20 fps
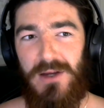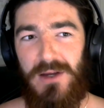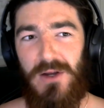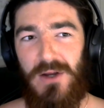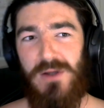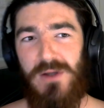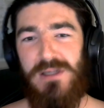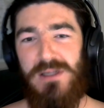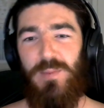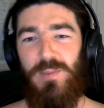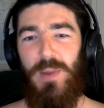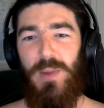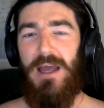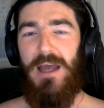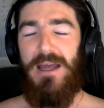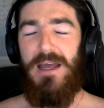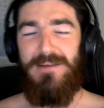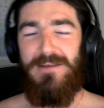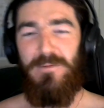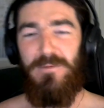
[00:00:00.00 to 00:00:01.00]
going to
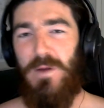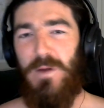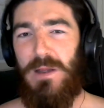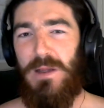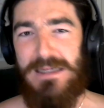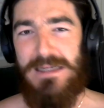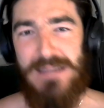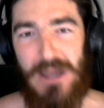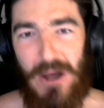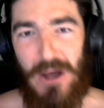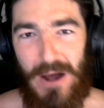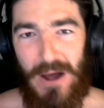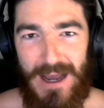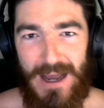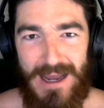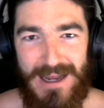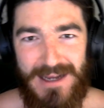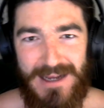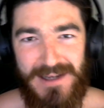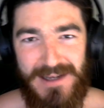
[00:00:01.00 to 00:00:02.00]
bed feeling
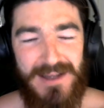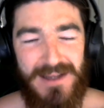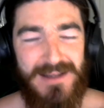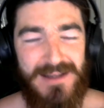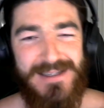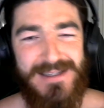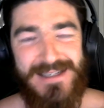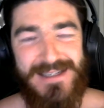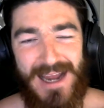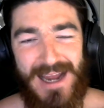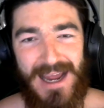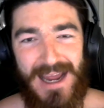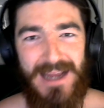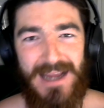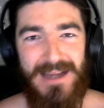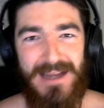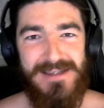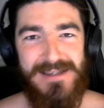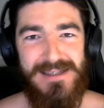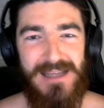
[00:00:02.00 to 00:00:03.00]
tired,
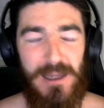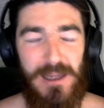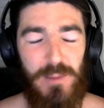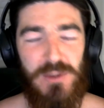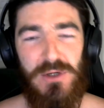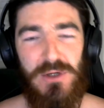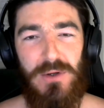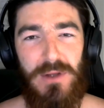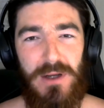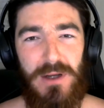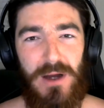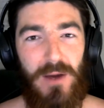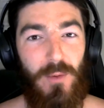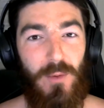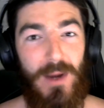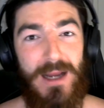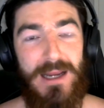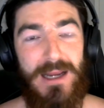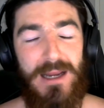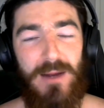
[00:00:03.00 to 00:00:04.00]
staying asleep during the night,
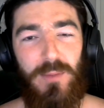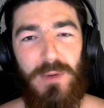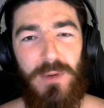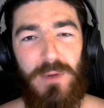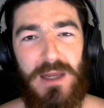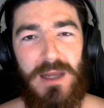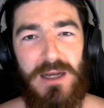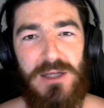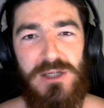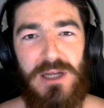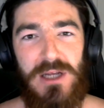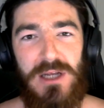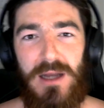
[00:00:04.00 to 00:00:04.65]
waking up with energy.